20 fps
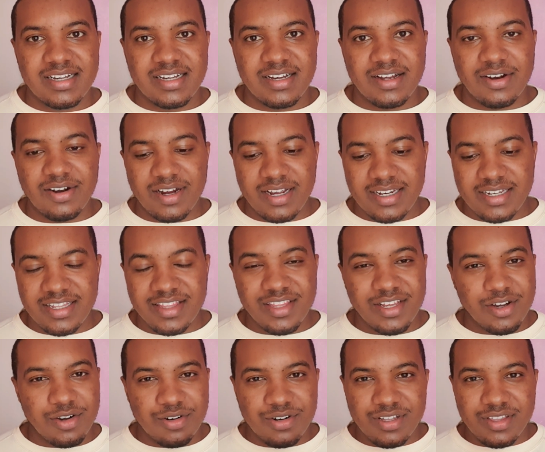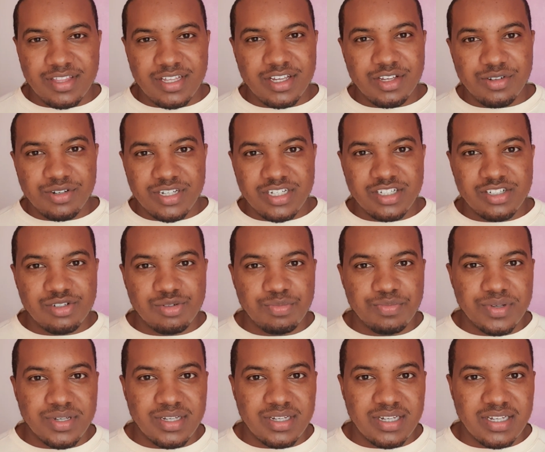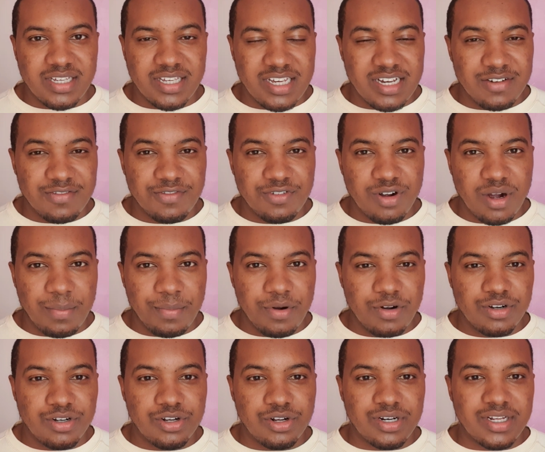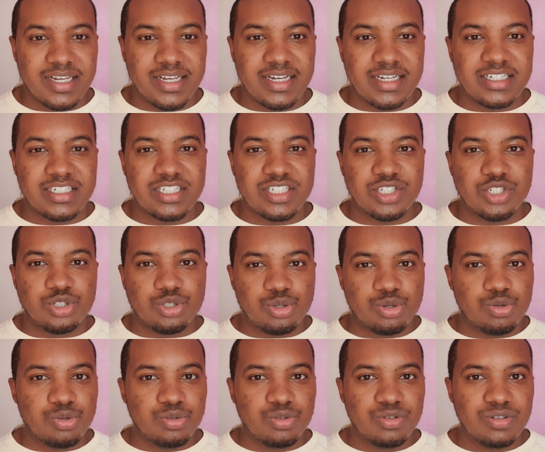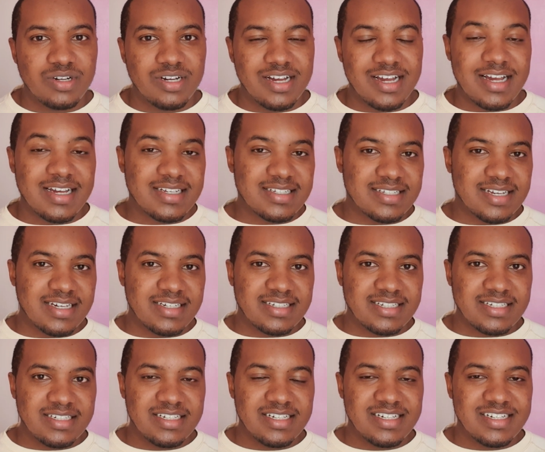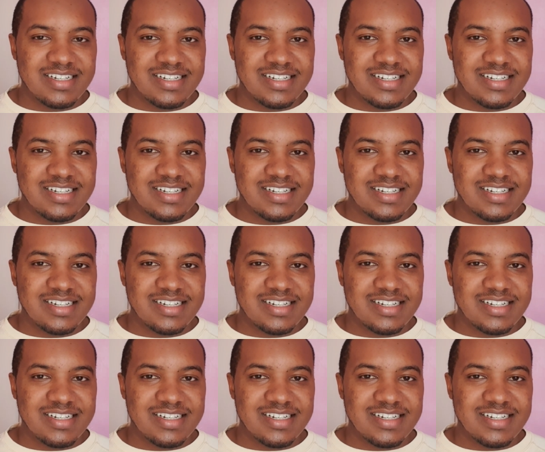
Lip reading: All right. The only thing you need to be careful about, don't get too excited